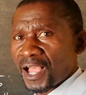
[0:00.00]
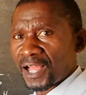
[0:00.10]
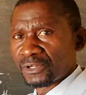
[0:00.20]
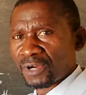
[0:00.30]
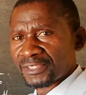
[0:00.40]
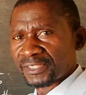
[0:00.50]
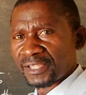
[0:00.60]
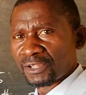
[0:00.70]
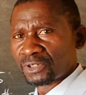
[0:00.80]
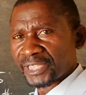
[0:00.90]
And once
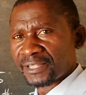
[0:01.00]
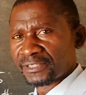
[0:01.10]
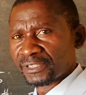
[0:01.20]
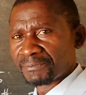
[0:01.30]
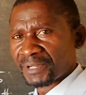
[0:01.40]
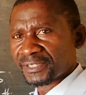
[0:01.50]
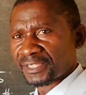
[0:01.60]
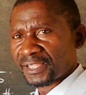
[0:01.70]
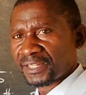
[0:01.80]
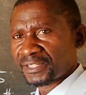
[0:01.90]
the equal sign is
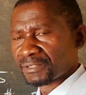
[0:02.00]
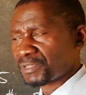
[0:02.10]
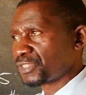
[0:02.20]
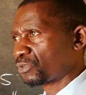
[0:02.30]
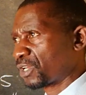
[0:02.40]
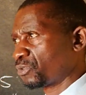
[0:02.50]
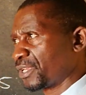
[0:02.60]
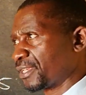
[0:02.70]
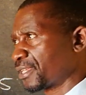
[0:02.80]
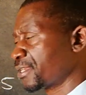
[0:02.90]
replaced, then it means we're
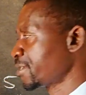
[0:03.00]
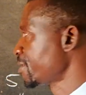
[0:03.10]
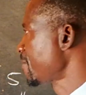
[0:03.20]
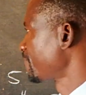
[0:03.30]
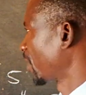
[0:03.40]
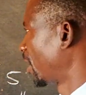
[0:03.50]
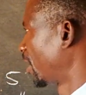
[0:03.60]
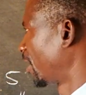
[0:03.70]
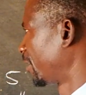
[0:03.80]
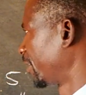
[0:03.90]
doing
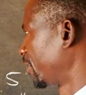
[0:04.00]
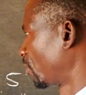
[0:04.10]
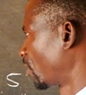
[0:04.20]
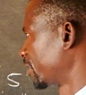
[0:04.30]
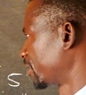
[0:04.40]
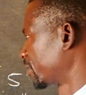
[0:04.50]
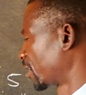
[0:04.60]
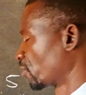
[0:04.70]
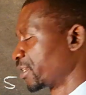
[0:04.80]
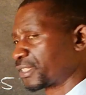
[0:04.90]
uh, the inequalities.
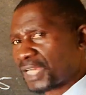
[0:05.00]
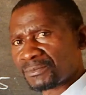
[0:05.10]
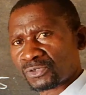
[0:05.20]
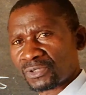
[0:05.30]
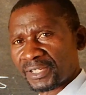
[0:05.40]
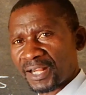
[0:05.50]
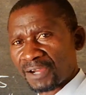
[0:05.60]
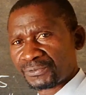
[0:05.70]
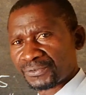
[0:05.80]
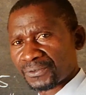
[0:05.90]
And when it comes to the
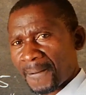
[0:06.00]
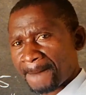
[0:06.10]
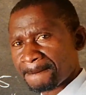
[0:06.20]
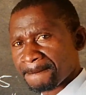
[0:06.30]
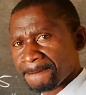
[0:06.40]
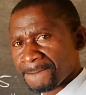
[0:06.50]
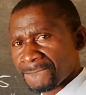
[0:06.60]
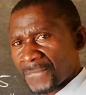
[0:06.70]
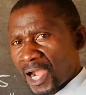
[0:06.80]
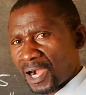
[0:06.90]
graph,
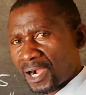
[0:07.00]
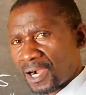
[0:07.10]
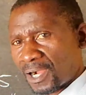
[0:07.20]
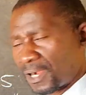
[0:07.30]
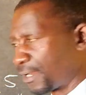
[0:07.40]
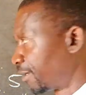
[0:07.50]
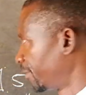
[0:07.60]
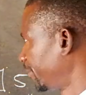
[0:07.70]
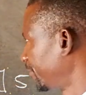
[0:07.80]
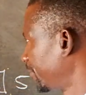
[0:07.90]
uh,